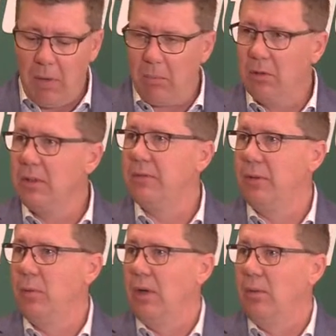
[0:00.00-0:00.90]
bubbled, if
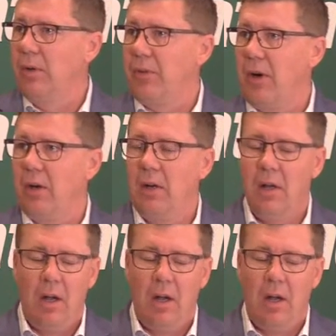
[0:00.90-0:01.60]
you will, with our